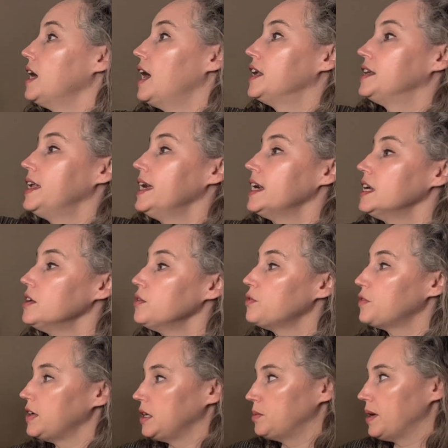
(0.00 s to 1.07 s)
a negative
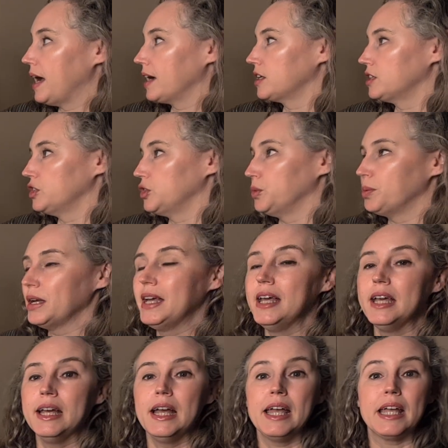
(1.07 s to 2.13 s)
feedback loop
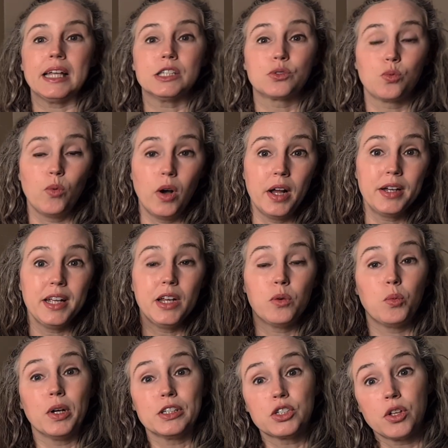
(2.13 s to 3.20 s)
is one
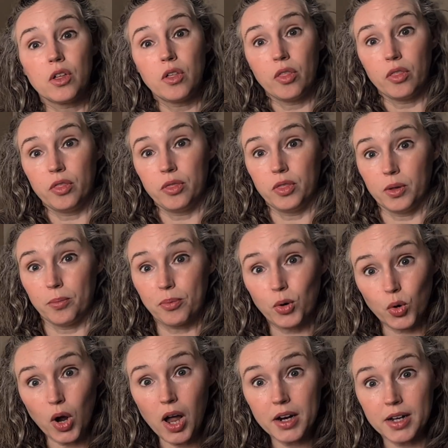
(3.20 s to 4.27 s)
in which the
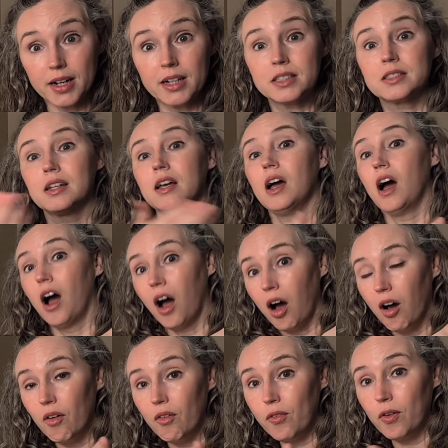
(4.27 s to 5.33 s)
product
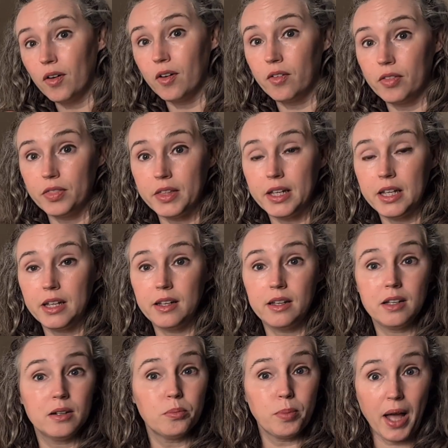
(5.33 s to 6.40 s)
of
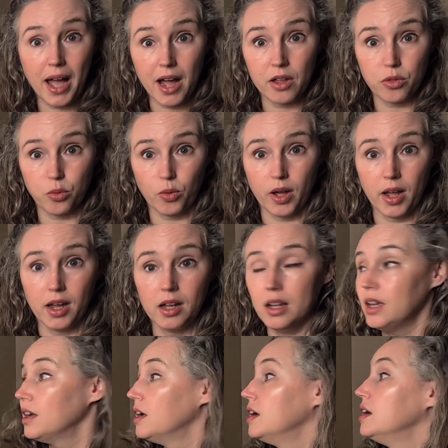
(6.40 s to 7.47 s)
the pathway
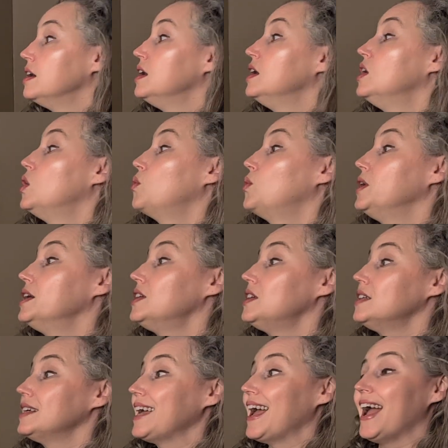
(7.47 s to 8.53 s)

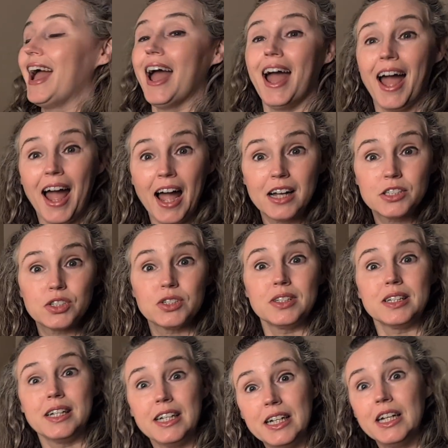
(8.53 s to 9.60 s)
will
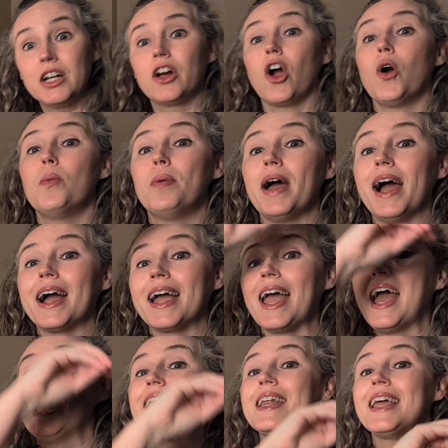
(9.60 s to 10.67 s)
actually go back
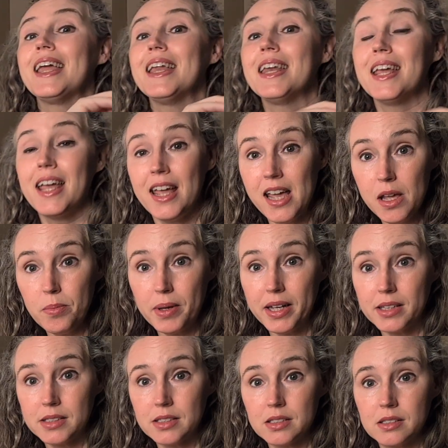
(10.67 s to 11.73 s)
and
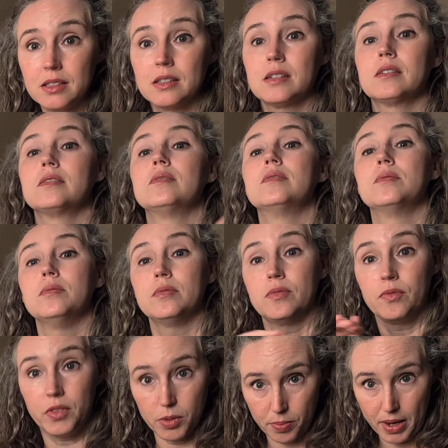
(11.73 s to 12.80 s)
inhibit
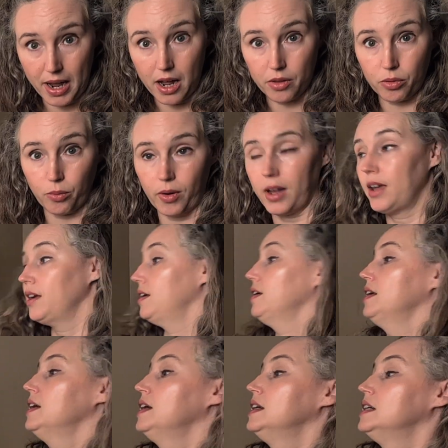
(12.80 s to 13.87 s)
the pathway.
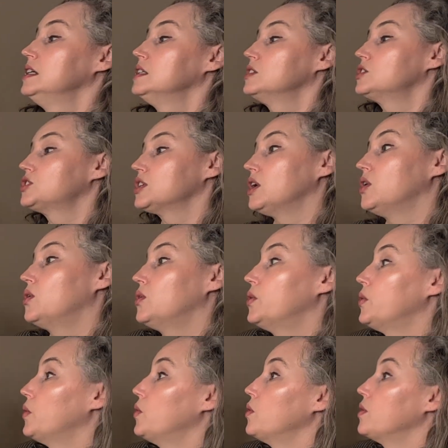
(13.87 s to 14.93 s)

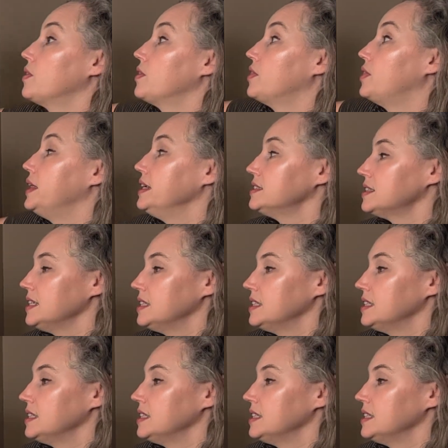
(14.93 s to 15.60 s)
So This